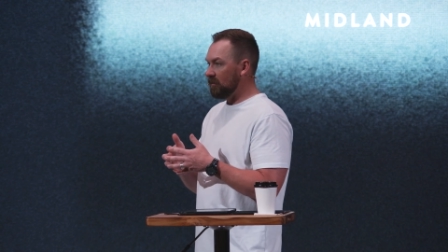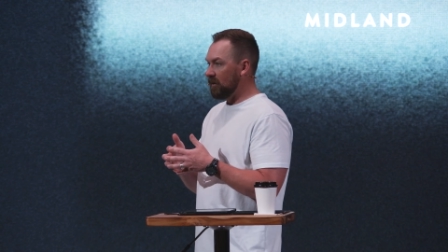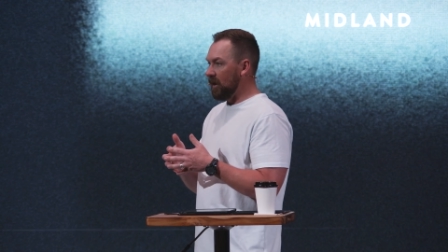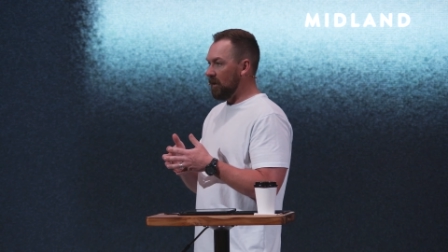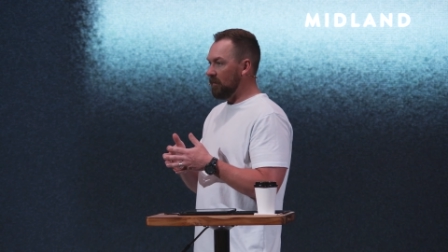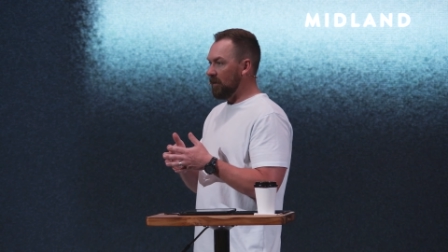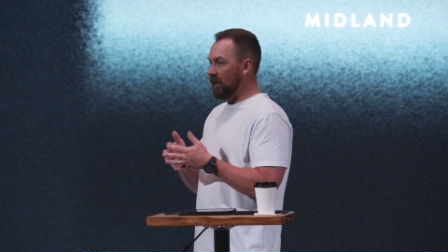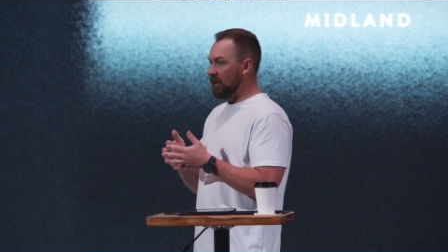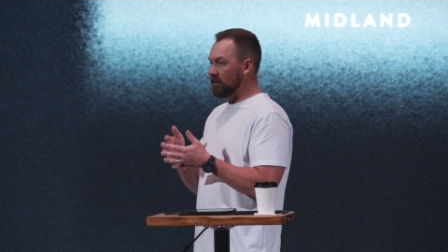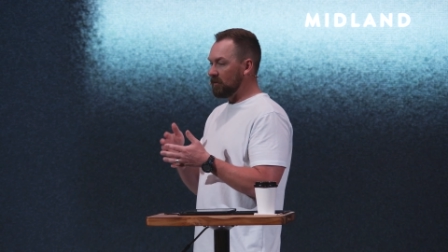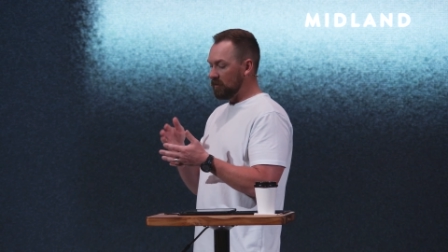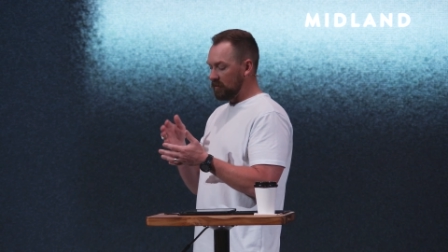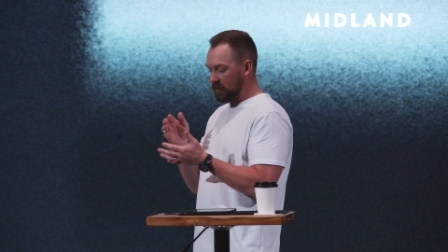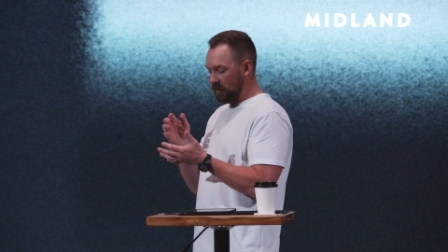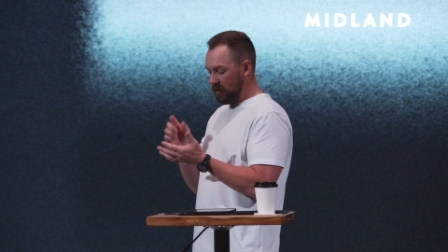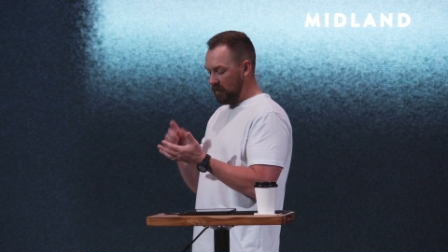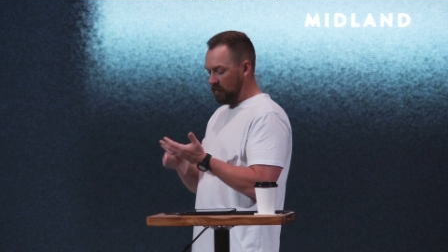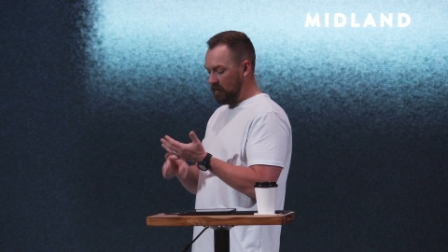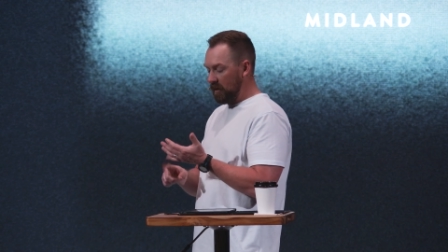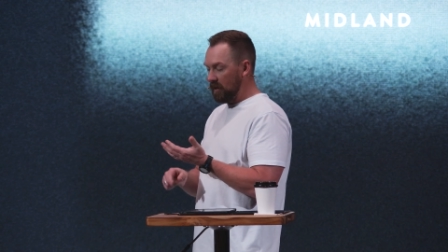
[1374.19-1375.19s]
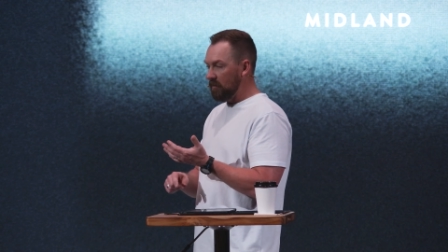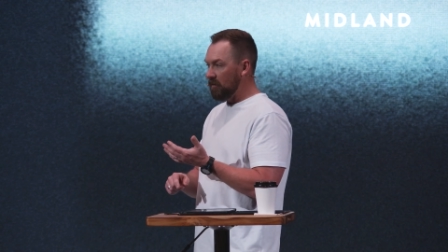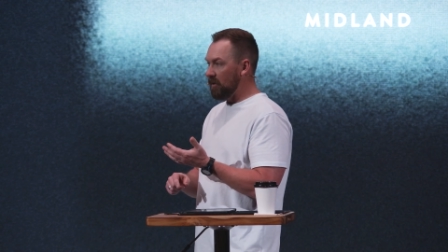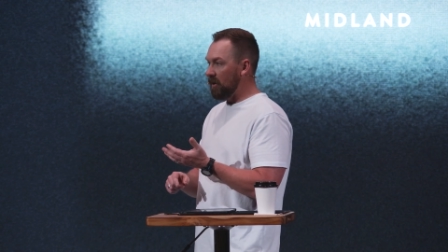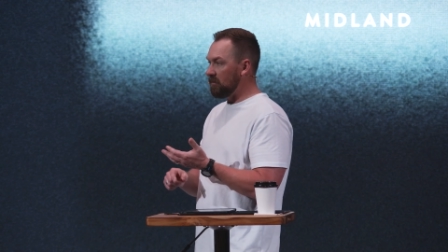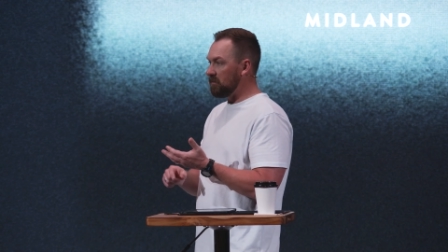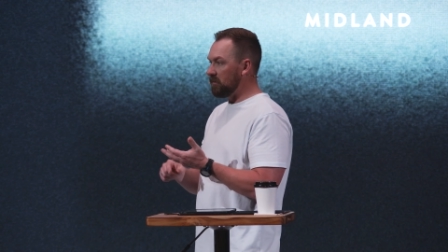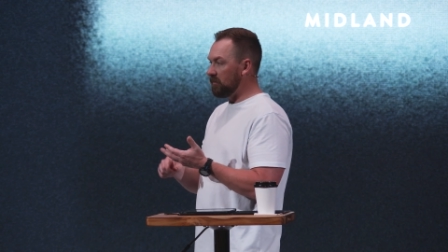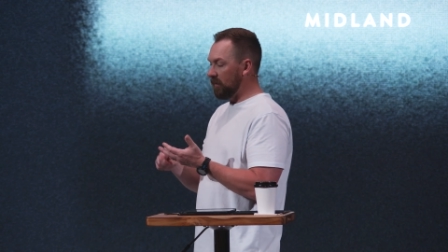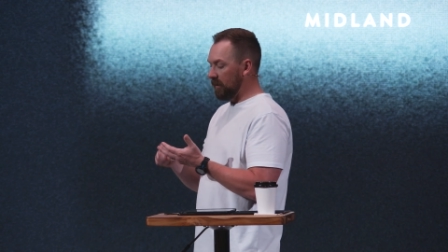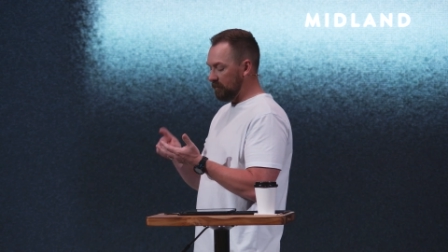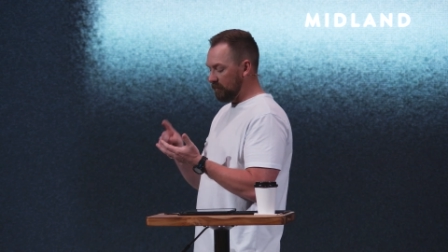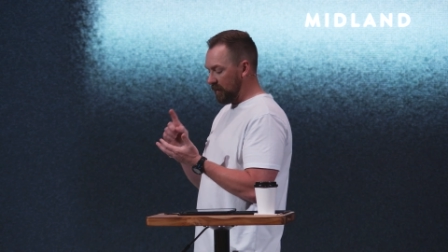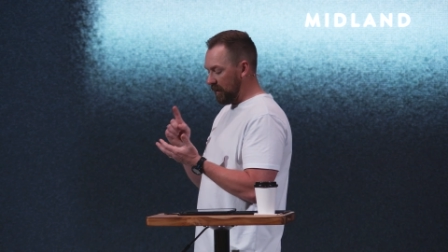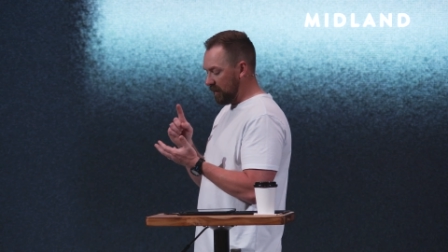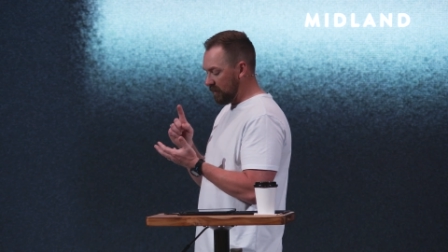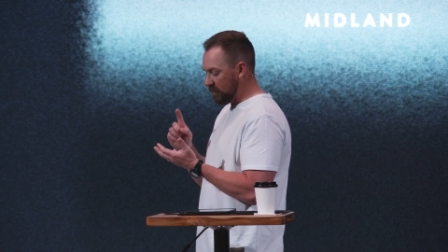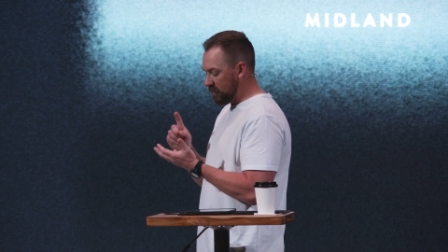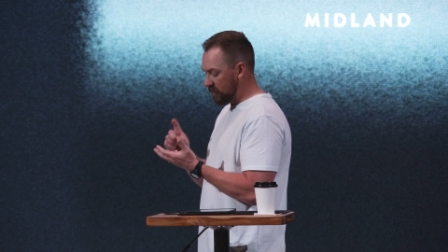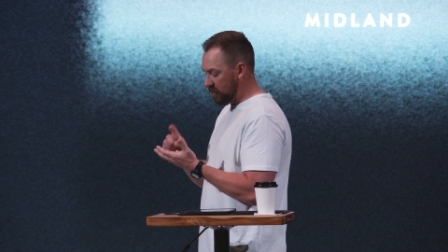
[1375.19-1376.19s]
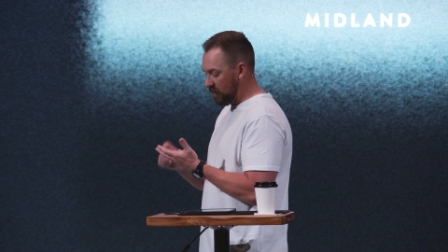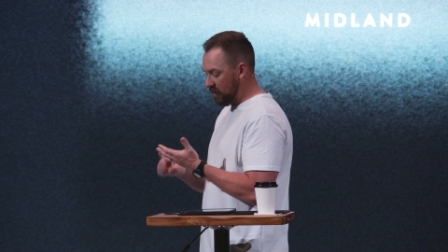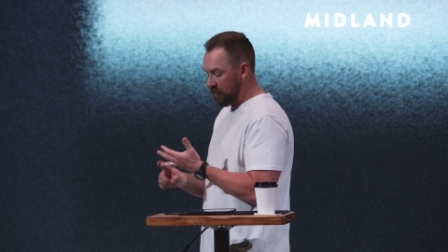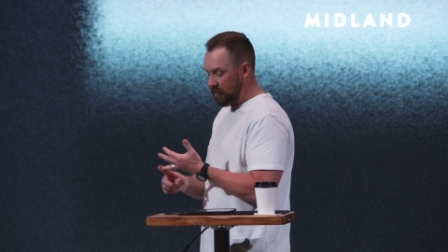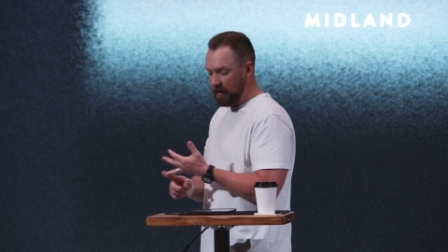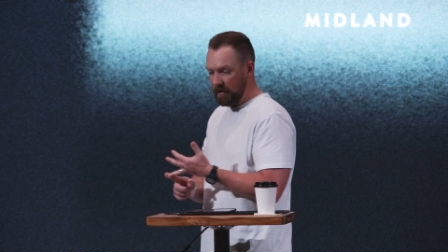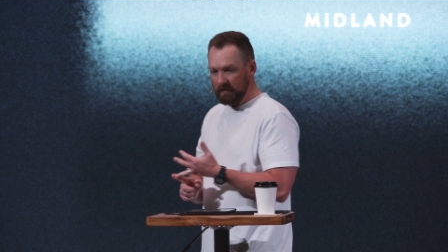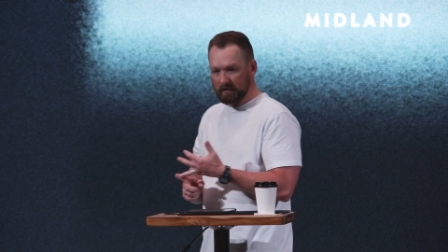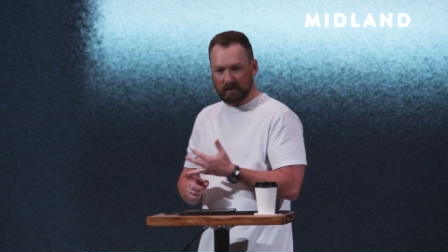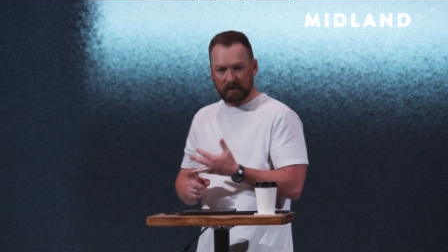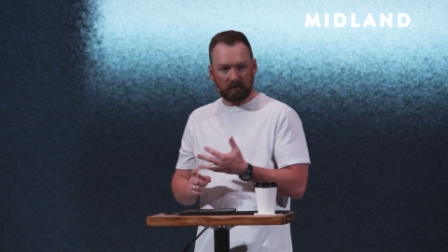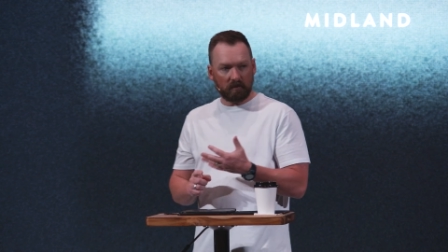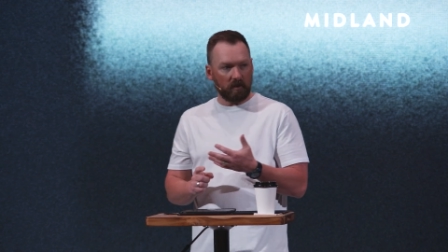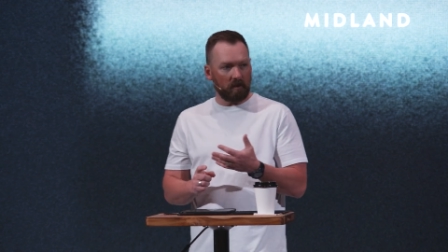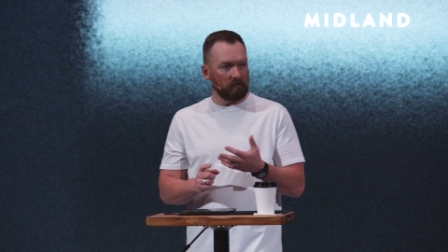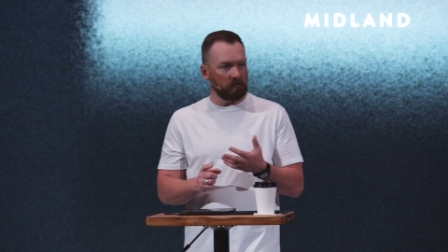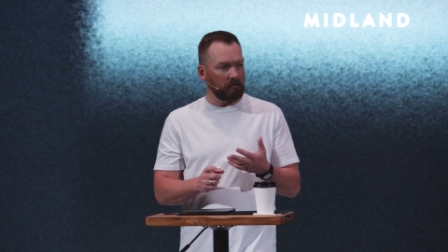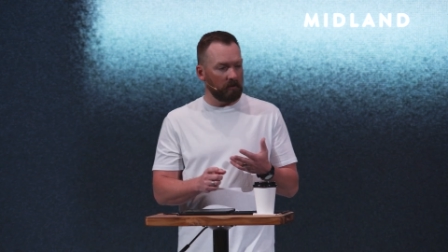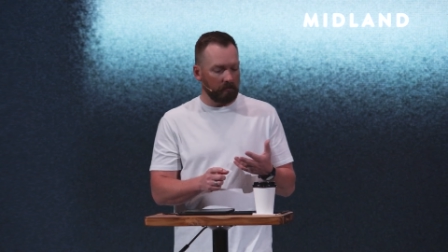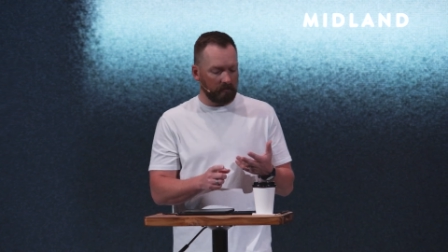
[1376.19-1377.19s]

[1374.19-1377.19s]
I'm the answer to your money problem. I'm the answer to your parenting problem.